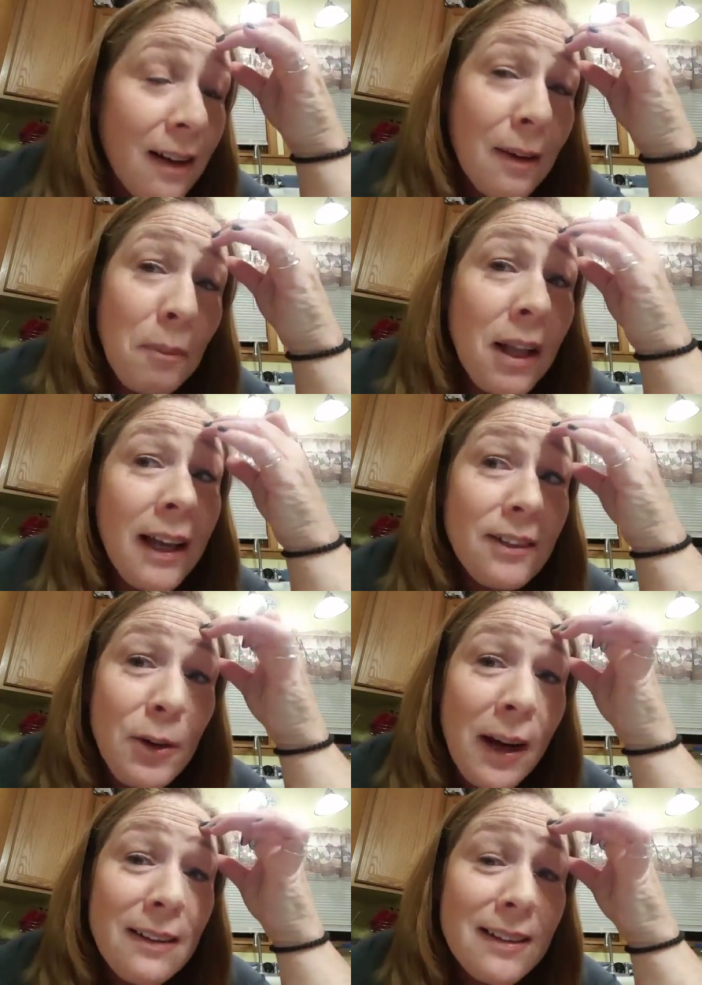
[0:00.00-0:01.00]
But like
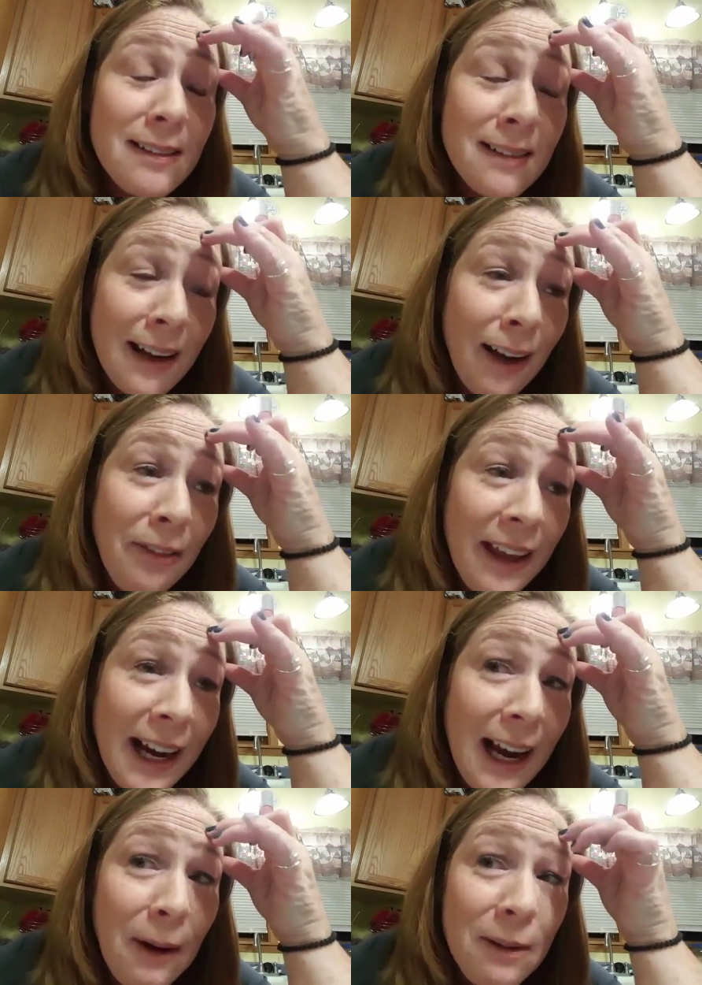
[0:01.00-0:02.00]
two houses down, that
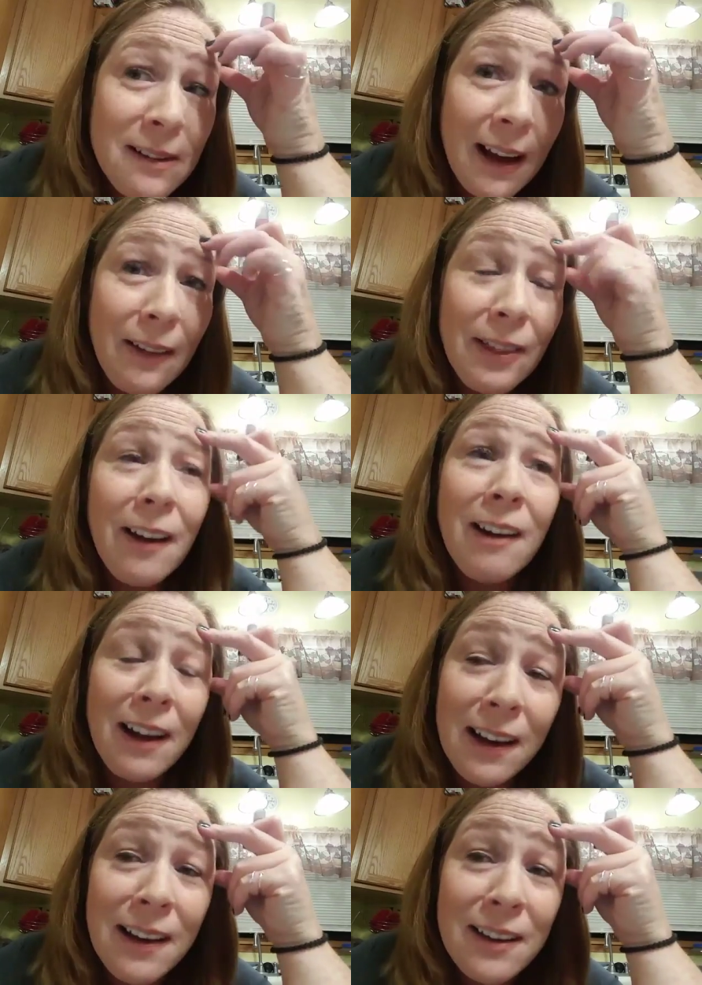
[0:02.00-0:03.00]
guy was out there
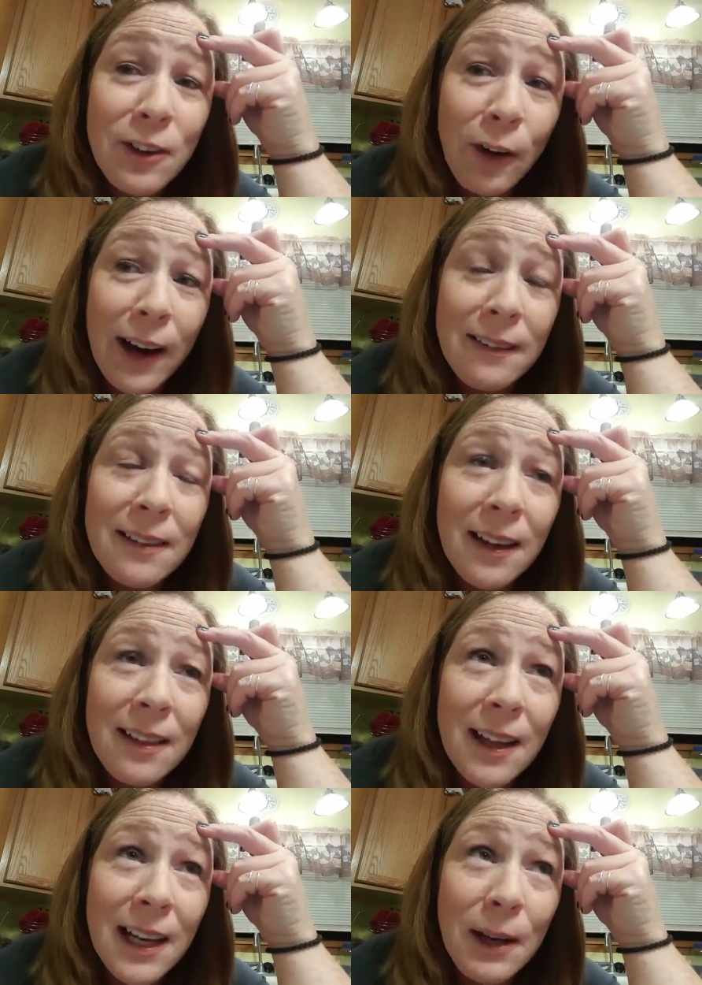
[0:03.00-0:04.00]
cutting his grass, and
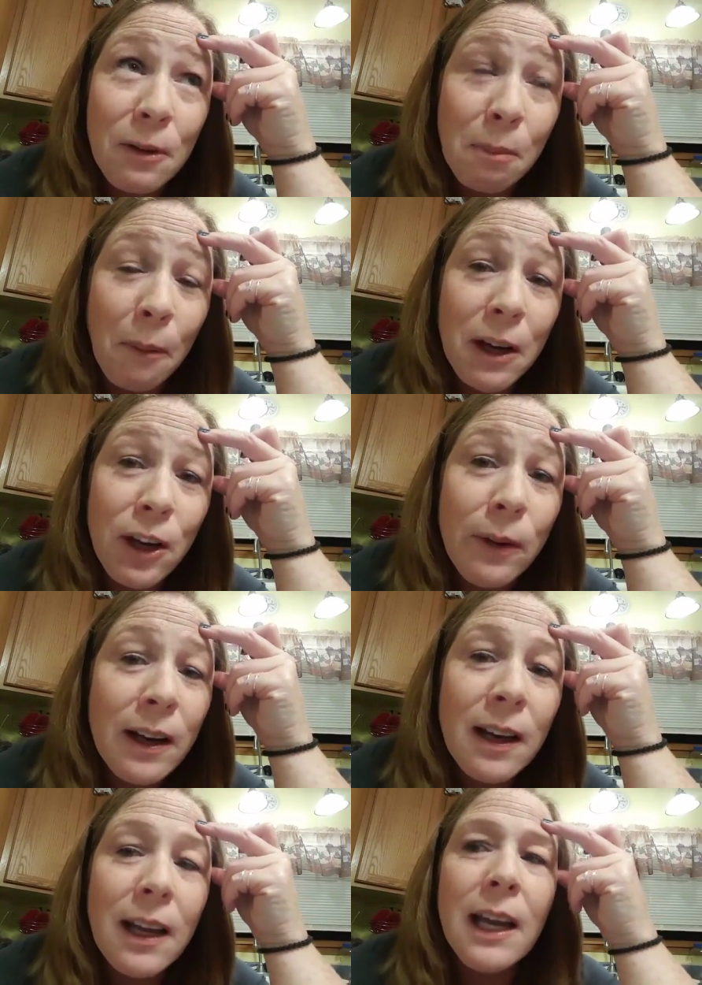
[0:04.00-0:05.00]
then he was
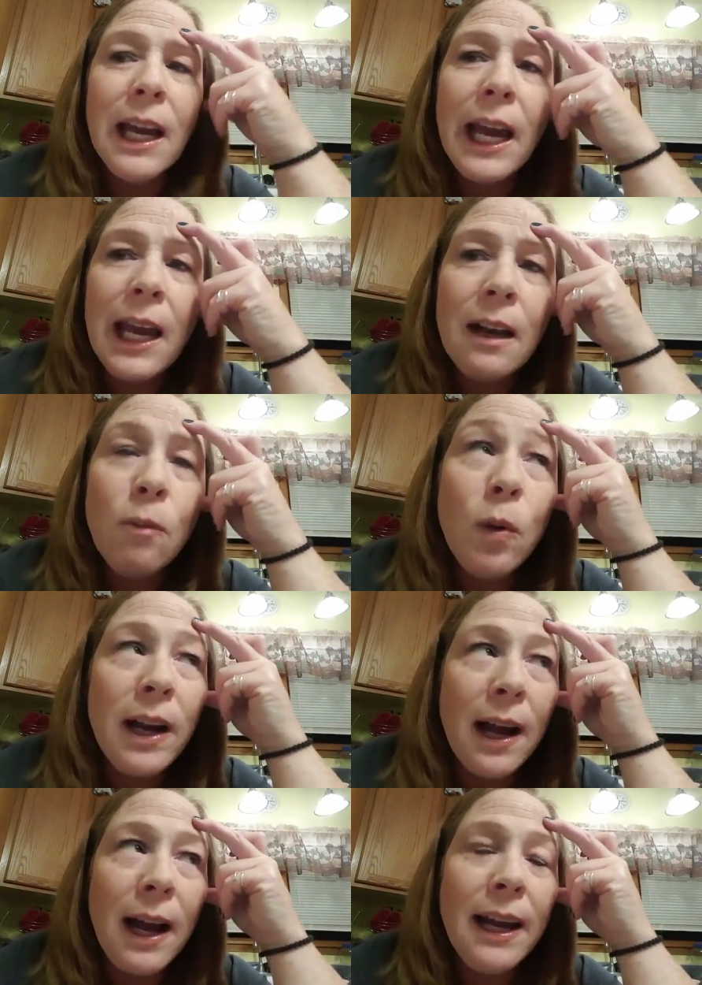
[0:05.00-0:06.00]
barbecuing. And when
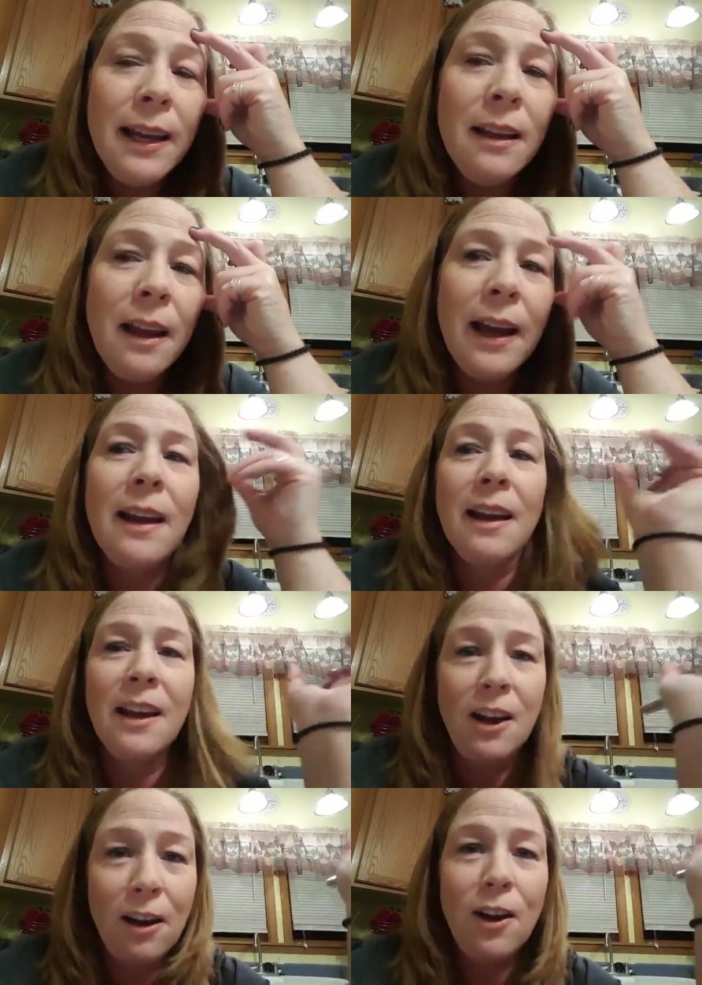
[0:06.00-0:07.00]
I get like
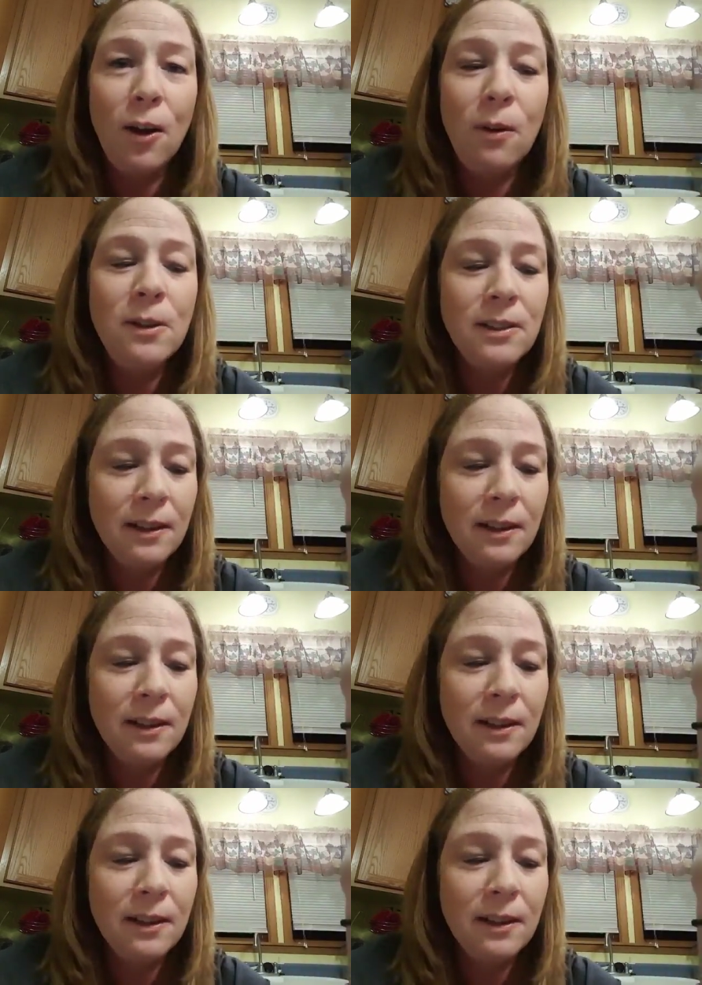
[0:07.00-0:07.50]
gung-ho to